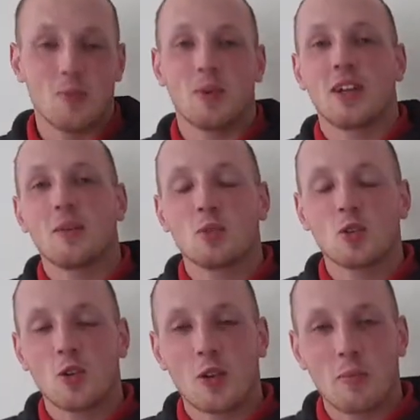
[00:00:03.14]
My name's
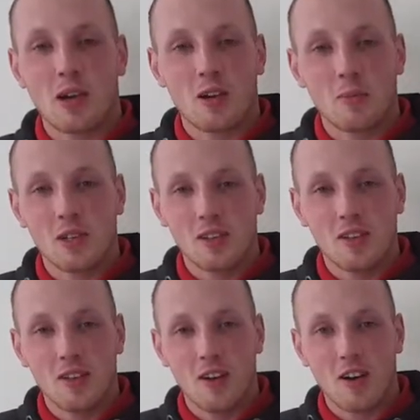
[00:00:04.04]
Colin Berryman.
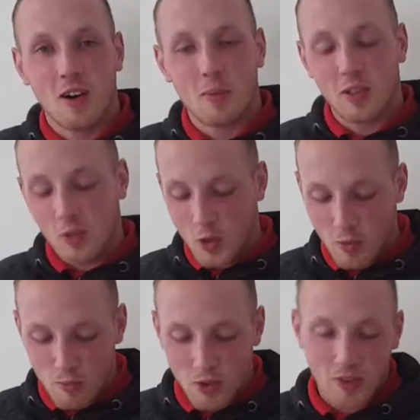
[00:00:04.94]
I've been
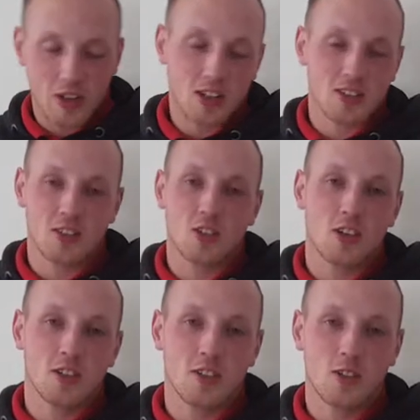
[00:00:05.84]
doing breathing
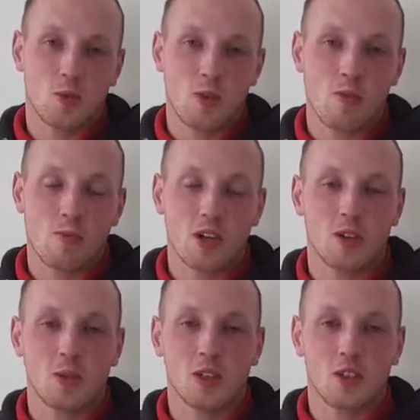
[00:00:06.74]
exercises with
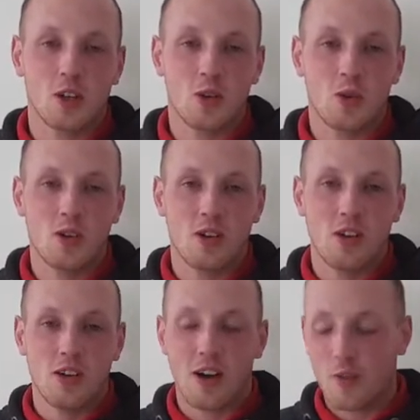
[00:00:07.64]
Michael Otto
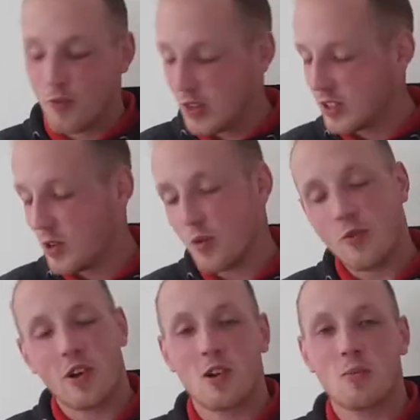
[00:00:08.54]
at
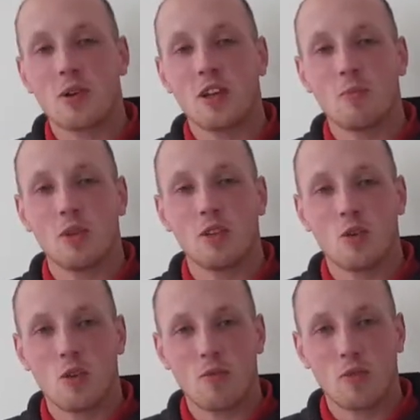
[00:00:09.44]
physiotherapy. Been
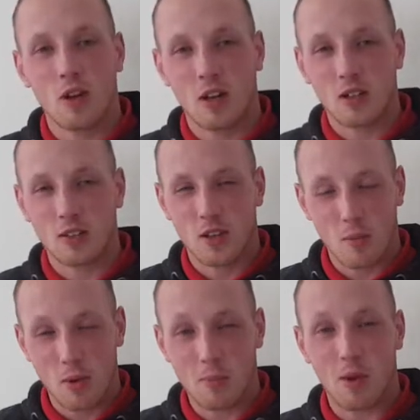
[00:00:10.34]
doing them for the last
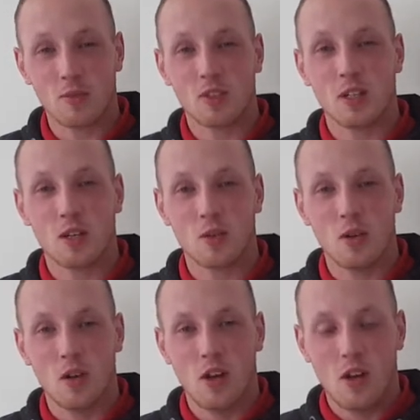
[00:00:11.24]
couple of months now.
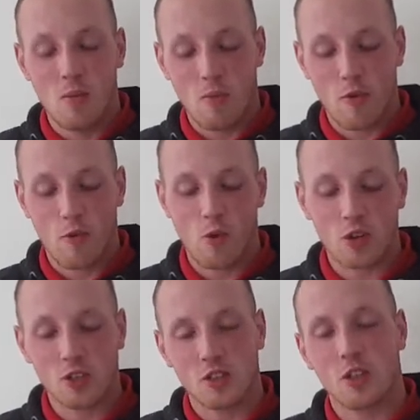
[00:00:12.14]
Before I
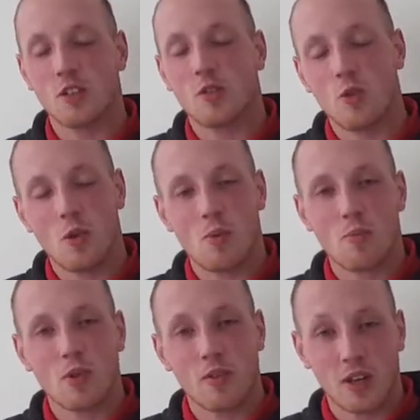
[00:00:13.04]
started doing my
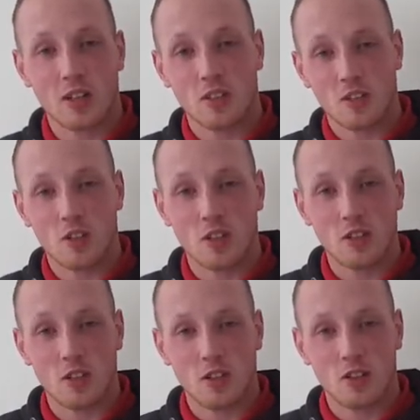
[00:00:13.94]
breathing
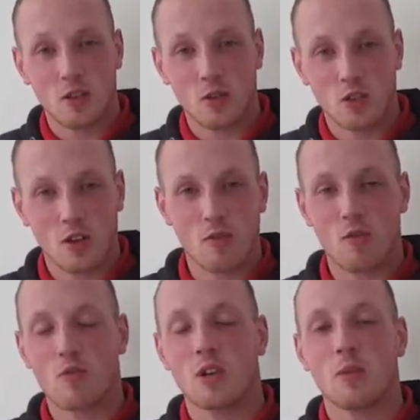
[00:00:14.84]
exercises, I was suffering
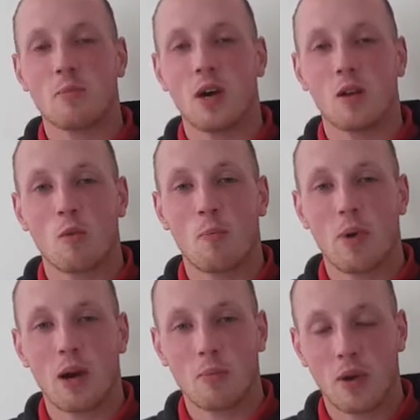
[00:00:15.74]
really bad with
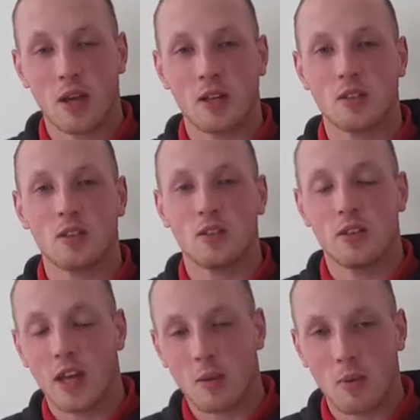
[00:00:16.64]
back pains,
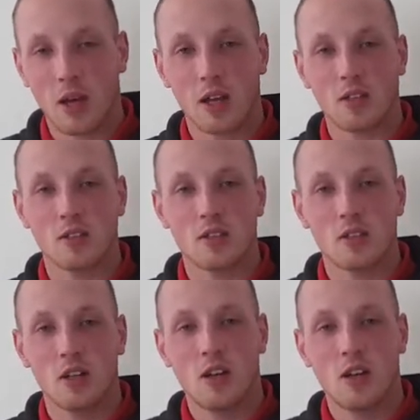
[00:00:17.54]
neck pains,